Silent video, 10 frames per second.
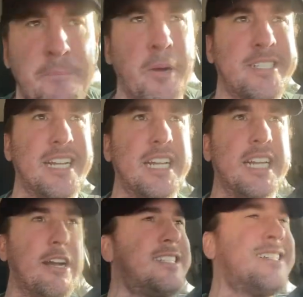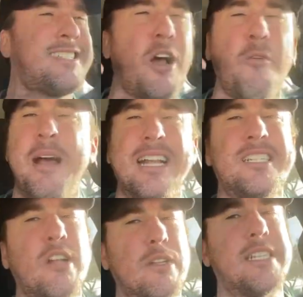person in there. It's just so, man, it's
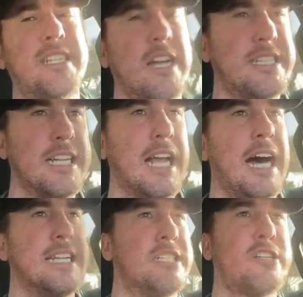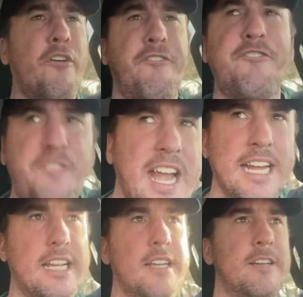so disgusting, guys. It's so
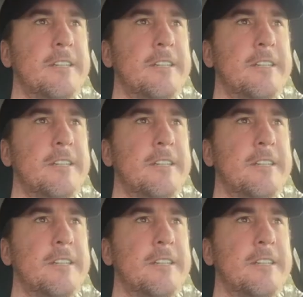fake.